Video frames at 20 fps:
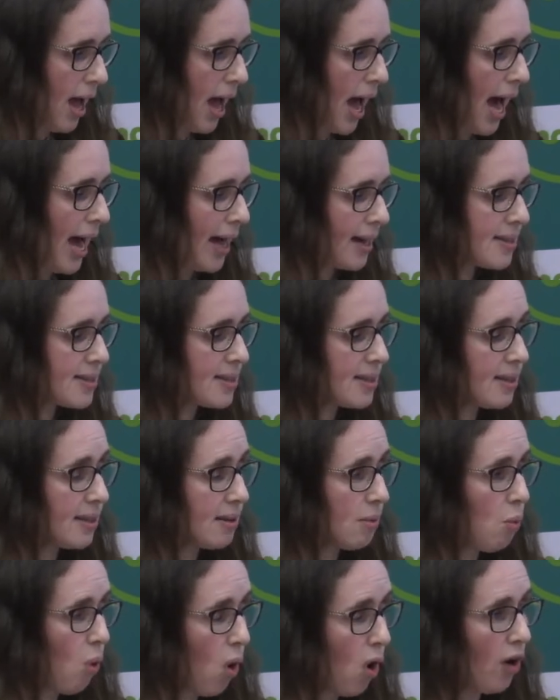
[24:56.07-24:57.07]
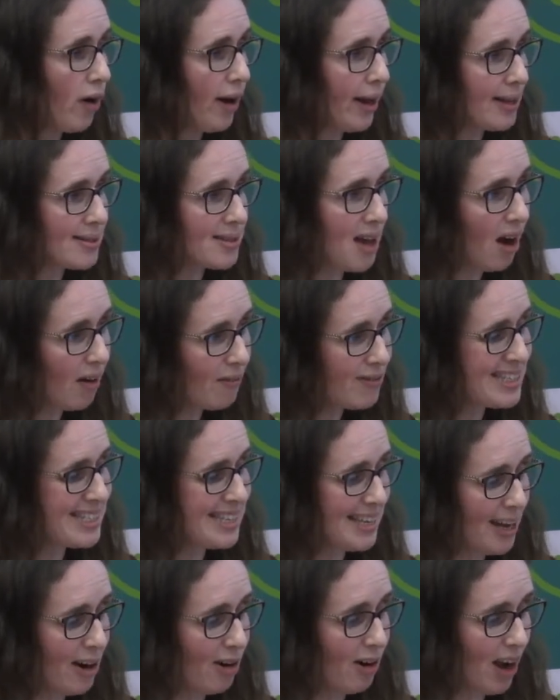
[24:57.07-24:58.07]
And the warnings
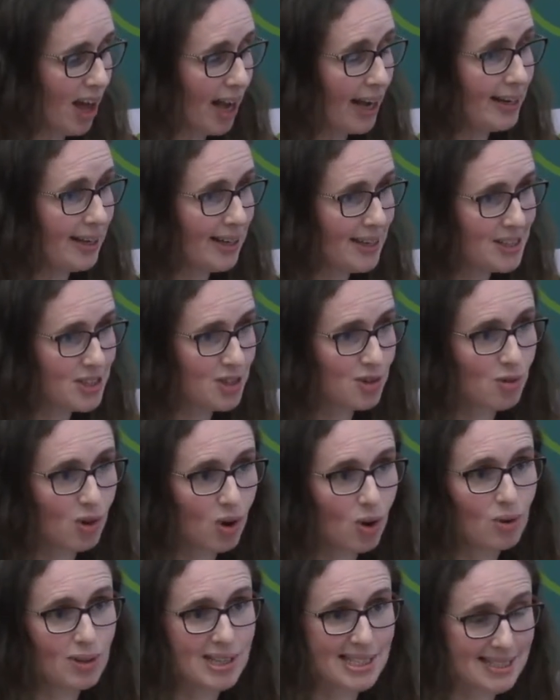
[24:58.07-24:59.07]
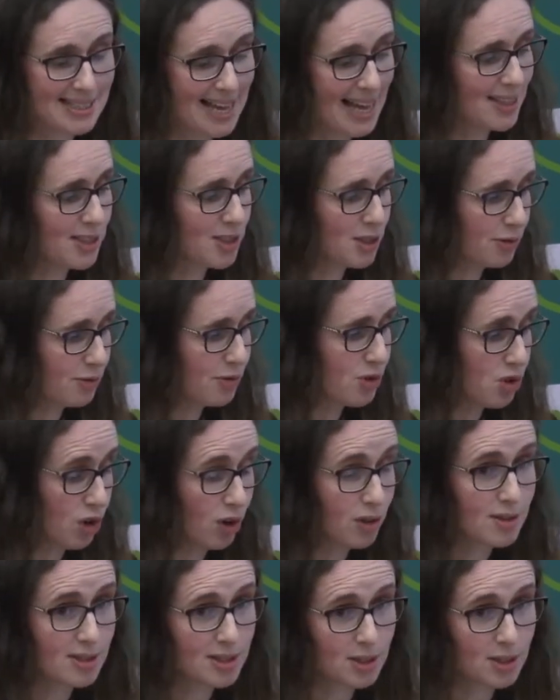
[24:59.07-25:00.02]
obviously are likely to erode a sense of trust.